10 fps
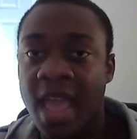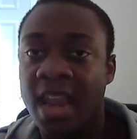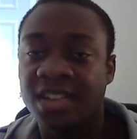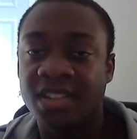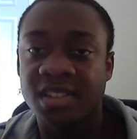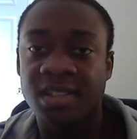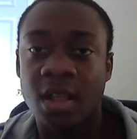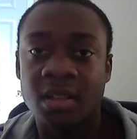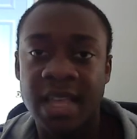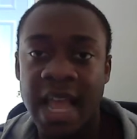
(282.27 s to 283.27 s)
And it's just a
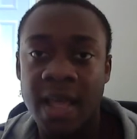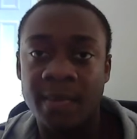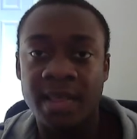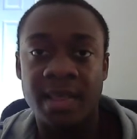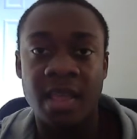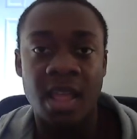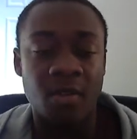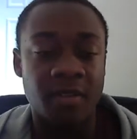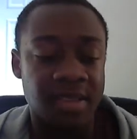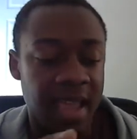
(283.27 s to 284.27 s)
solid tablet
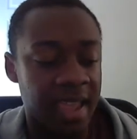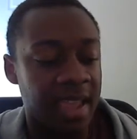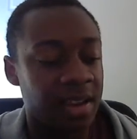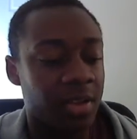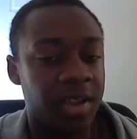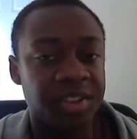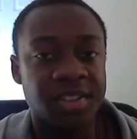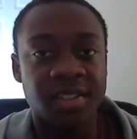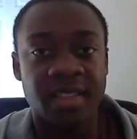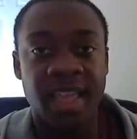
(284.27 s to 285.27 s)
with tight
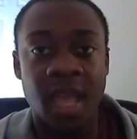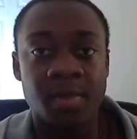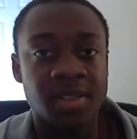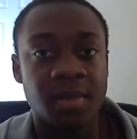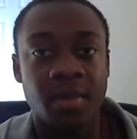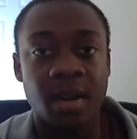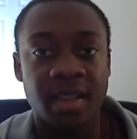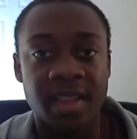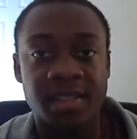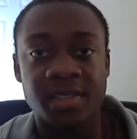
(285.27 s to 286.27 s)
integration to the Amazon
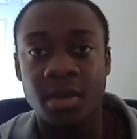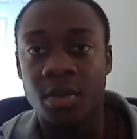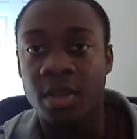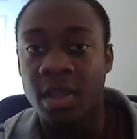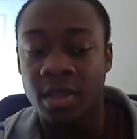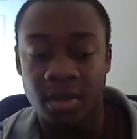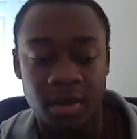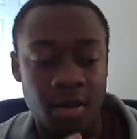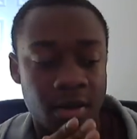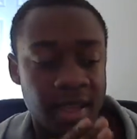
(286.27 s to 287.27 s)
market. So
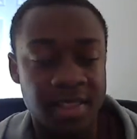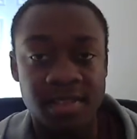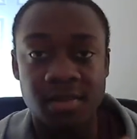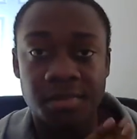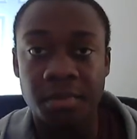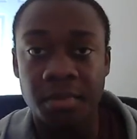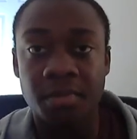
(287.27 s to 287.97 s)
it's